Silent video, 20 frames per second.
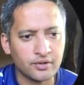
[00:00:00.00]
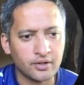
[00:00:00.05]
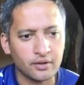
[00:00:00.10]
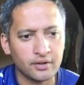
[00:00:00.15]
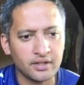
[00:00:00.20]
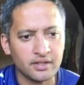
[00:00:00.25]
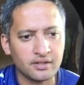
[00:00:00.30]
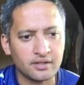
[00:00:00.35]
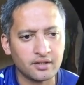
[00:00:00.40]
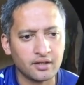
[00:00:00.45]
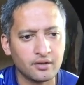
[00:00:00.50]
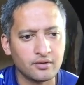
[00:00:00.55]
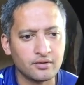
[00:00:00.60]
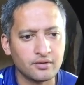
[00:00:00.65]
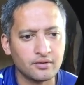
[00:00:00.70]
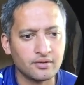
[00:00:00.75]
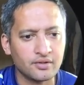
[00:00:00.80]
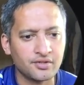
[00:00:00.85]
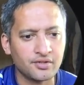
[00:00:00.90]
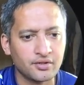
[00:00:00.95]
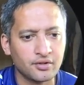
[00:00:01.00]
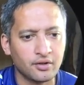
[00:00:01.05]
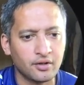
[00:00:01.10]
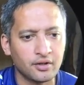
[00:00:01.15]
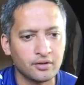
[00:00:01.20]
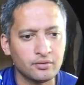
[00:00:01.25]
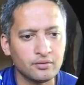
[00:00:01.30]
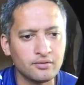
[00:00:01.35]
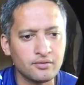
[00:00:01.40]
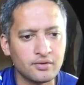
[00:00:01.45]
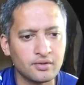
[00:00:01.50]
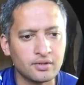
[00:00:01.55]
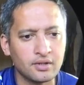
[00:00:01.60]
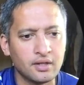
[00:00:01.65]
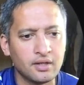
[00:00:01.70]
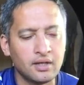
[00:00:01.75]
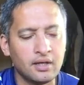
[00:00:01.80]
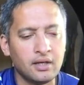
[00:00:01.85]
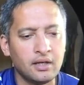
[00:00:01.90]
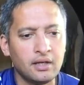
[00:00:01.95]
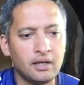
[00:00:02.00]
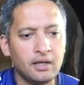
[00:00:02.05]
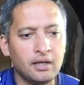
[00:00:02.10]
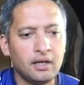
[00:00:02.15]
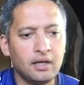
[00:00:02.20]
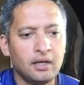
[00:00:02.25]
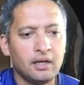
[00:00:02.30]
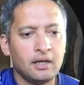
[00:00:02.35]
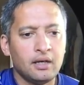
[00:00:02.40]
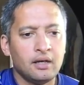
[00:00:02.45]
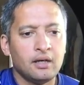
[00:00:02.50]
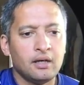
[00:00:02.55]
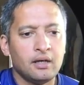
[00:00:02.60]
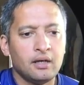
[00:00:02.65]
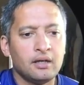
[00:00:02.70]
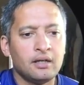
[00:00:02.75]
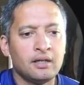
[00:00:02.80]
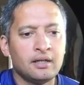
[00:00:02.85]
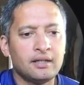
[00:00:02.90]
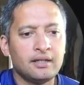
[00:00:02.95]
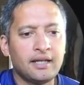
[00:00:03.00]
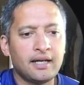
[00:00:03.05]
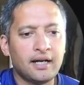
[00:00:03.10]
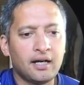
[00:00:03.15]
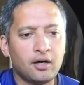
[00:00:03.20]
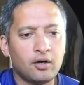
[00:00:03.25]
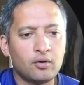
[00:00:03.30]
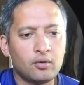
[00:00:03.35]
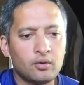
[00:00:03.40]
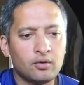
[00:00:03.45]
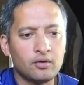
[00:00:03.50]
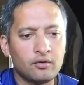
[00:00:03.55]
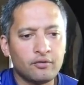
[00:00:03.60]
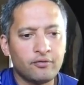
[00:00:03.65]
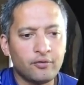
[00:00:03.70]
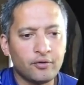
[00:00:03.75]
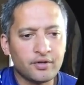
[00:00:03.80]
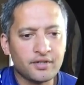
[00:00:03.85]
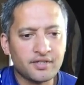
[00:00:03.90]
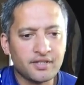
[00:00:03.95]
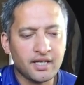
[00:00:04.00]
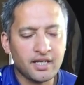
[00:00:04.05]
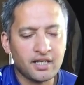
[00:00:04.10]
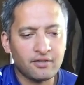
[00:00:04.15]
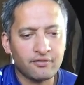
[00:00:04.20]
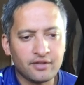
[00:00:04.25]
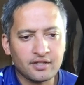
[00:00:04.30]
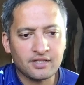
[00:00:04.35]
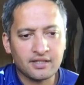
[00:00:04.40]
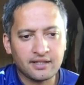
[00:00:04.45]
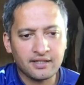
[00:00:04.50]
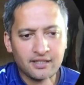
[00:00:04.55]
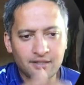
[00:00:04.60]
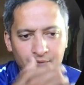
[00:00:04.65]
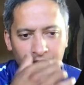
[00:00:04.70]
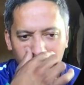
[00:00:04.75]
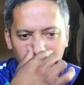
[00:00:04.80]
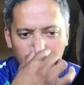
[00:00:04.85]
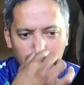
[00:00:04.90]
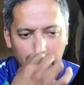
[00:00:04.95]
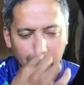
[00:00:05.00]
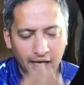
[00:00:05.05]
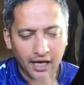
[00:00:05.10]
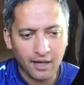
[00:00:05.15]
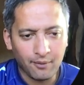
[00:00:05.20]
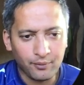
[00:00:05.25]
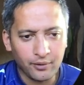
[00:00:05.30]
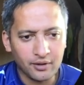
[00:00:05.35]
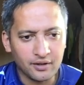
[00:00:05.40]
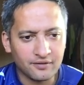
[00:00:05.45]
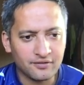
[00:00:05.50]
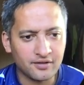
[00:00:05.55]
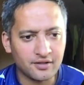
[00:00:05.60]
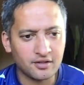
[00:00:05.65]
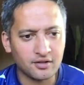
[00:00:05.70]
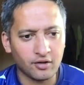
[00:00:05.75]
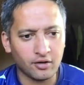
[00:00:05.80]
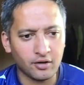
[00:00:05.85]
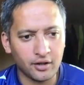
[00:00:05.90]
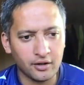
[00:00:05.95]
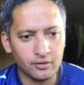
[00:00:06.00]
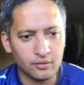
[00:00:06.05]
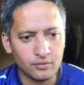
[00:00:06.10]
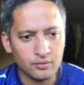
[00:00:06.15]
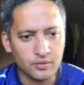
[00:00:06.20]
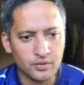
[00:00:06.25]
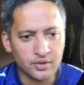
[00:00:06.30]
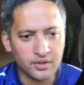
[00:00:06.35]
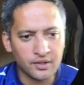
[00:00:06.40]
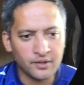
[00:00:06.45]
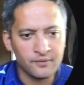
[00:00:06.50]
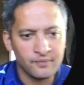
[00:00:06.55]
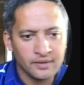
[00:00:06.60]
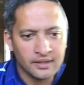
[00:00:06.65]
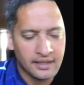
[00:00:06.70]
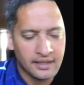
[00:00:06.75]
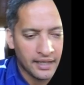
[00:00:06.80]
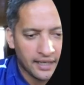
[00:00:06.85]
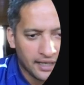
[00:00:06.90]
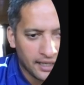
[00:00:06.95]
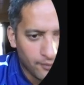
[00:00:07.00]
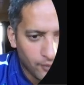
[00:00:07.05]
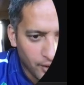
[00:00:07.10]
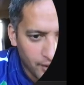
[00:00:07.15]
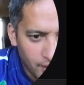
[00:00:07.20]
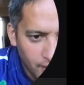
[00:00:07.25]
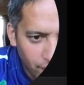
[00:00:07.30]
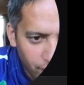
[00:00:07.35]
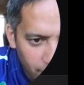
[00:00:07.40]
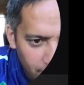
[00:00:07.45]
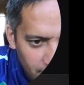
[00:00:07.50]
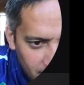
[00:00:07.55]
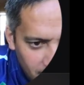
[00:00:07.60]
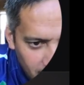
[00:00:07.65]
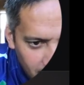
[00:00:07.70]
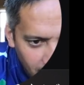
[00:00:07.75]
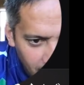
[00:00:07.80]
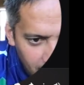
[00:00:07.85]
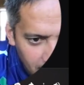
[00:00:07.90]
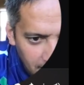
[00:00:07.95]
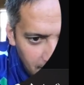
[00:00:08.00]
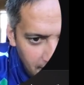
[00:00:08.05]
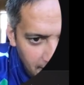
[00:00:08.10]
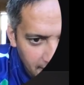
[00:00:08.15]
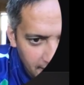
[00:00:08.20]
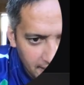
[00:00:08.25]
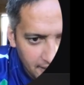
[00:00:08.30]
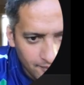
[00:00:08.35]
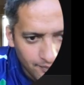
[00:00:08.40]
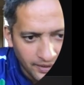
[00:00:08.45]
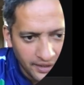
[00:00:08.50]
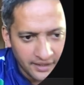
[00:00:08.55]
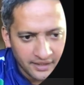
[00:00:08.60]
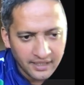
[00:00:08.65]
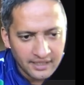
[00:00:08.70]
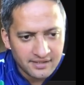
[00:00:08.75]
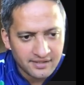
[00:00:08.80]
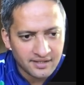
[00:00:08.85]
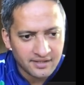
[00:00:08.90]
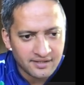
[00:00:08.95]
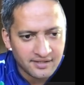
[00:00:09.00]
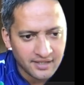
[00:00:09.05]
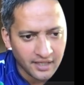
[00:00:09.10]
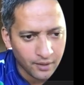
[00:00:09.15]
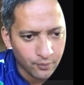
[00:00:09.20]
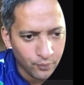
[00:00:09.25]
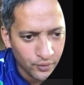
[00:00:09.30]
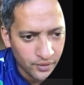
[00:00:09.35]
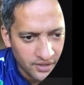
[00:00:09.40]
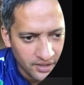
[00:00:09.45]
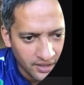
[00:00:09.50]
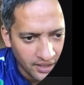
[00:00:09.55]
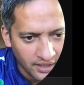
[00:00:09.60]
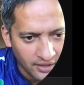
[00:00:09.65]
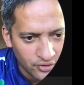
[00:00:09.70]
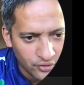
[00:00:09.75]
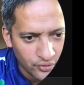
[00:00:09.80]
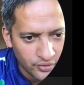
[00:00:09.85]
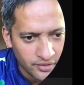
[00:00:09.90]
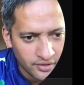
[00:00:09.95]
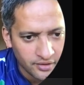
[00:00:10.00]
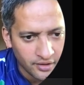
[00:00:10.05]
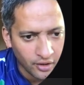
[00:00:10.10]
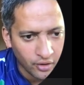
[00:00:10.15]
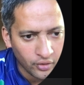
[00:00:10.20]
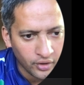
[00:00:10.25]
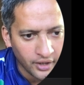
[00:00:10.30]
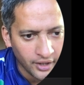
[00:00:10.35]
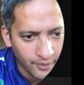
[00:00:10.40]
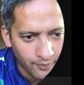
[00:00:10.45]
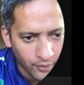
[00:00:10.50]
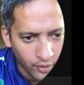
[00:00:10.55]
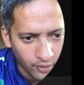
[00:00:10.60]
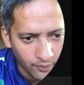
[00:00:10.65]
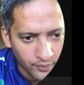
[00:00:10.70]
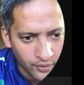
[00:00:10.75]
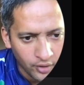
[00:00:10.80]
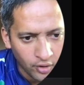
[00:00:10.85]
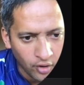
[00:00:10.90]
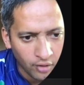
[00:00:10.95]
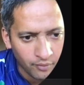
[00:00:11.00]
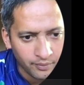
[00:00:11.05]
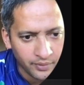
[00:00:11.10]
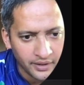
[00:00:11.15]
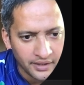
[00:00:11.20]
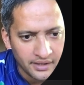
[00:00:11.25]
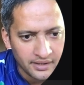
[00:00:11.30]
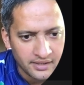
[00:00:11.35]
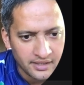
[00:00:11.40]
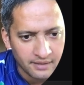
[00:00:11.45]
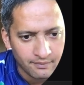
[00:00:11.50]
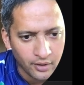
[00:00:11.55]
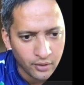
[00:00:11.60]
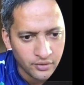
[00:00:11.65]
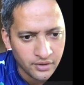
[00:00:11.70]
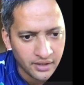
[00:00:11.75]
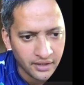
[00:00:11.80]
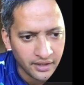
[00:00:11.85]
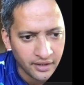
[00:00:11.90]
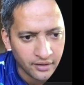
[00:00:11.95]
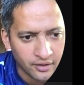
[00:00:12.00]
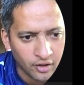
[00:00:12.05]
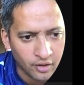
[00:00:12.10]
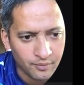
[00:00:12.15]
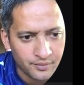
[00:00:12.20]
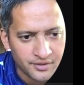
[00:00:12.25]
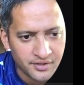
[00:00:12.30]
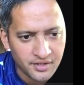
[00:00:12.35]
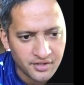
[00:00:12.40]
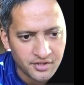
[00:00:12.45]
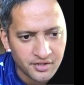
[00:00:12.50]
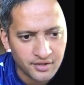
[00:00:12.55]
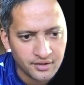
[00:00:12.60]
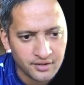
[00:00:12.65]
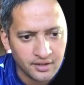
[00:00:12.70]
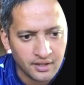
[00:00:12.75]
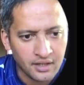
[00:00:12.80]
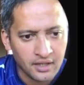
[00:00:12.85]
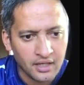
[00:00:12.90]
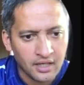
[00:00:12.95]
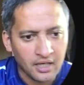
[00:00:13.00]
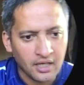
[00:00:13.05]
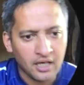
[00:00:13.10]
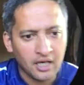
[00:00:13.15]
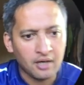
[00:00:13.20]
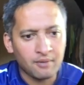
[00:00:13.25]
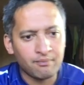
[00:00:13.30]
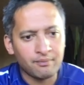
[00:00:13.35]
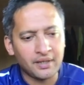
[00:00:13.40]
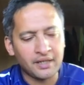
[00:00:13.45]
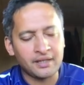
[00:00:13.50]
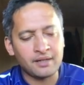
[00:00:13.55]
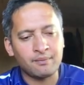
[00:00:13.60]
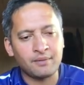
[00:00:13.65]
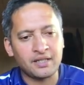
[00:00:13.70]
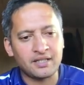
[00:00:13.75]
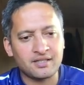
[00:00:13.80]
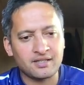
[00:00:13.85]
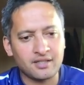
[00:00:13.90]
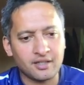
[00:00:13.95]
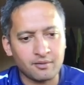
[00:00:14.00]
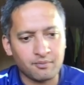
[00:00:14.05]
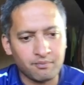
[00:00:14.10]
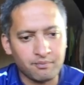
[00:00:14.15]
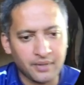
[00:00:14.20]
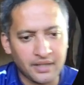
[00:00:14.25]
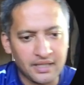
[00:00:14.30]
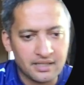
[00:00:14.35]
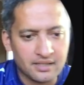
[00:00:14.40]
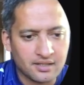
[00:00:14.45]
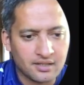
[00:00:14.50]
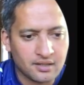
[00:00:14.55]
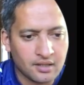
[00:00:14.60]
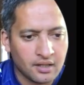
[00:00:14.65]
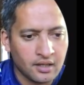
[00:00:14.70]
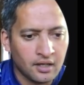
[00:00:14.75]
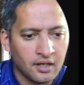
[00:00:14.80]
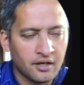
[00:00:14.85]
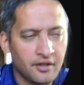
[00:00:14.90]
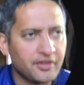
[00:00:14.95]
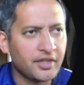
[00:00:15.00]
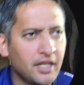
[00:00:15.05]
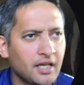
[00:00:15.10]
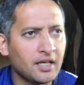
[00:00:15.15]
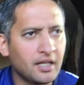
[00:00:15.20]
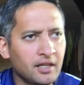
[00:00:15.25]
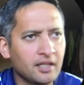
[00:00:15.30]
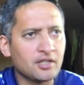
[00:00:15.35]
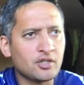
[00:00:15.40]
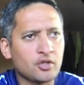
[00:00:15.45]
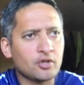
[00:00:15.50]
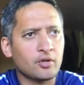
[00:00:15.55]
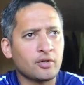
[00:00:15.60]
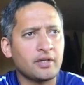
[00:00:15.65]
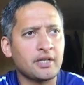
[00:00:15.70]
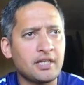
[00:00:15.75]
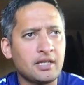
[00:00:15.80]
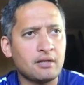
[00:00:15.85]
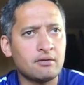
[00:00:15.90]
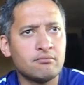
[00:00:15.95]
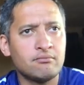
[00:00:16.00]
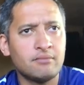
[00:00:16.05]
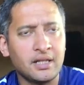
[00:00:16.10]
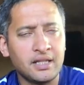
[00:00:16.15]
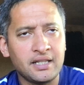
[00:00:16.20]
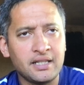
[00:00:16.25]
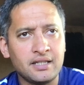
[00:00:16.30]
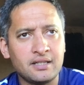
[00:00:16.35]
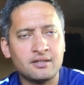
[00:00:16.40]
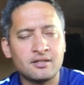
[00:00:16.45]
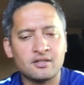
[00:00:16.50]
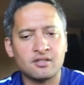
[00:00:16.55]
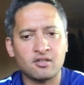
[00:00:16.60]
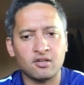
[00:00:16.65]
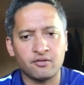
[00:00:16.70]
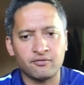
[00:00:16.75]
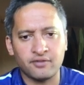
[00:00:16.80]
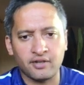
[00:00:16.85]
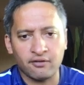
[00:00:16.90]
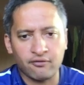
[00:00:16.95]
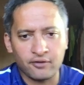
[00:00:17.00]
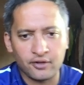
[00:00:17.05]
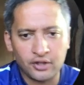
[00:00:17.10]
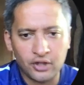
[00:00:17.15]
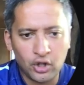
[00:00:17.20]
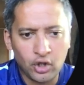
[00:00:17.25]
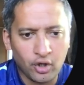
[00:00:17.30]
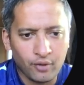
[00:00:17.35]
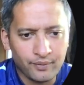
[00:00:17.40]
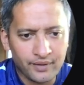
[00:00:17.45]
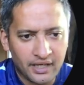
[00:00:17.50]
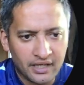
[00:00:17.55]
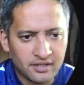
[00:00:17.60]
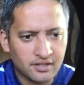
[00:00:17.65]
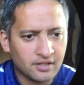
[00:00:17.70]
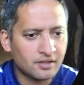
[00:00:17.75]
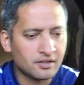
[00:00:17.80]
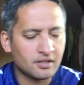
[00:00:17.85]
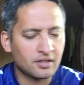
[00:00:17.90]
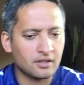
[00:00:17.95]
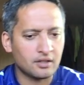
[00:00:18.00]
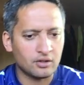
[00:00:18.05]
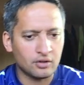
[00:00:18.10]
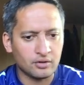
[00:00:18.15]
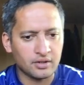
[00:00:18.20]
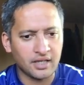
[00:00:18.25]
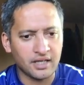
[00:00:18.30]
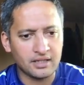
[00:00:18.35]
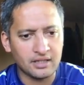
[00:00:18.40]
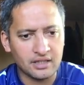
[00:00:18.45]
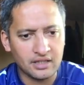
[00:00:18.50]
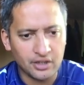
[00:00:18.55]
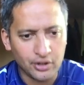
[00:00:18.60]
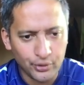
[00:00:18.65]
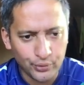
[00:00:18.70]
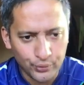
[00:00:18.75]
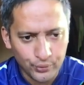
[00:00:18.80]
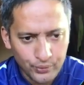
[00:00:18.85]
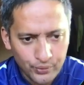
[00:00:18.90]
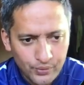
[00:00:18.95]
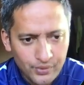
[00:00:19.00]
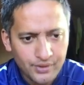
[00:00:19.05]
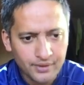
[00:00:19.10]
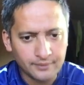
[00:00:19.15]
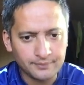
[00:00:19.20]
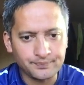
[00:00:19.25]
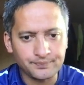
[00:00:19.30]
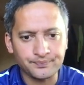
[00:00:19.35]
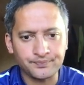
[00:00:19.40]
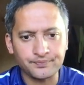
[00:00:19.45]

So let's go to the styles. Now, for the sake of this, let's make a couple of styles. I don't know if you can see in here, but it has an example. It's a country style, hip hop, complex, and multi-layered composition, minimalistic beats. There are literally millions of different combinations you can use.